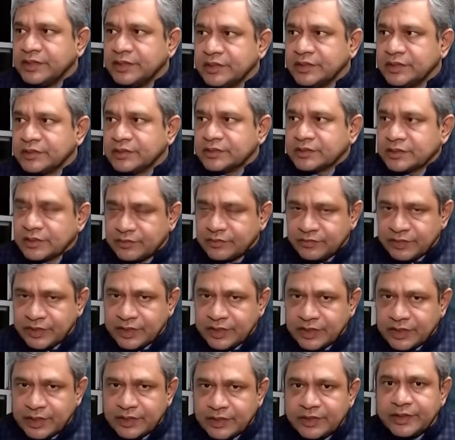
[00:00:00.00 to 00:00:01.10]
the
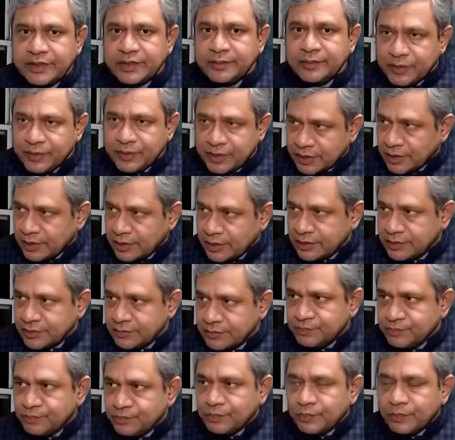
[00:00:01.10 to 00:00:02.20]
survey and DPR
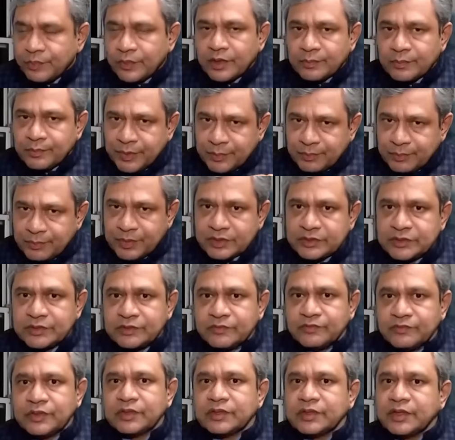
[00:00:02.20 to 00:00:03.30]

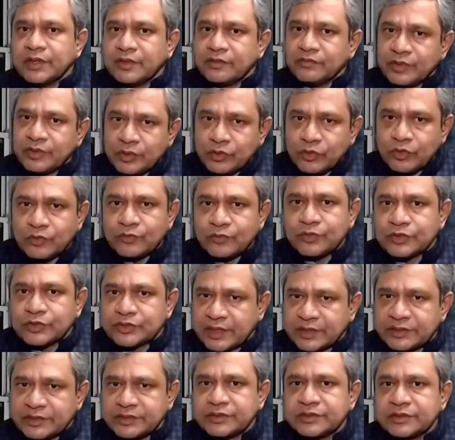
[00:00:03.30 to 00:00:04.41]
preparation work. Then we'll go for
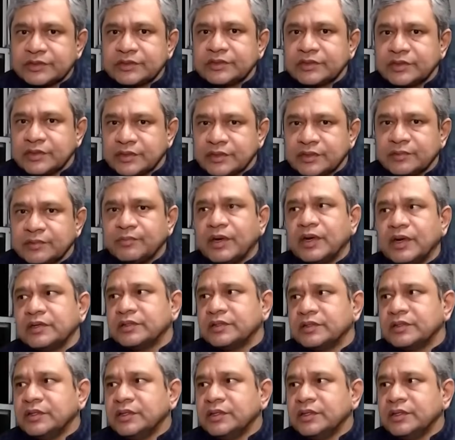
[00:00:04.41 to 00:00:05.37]
sanctions and other part.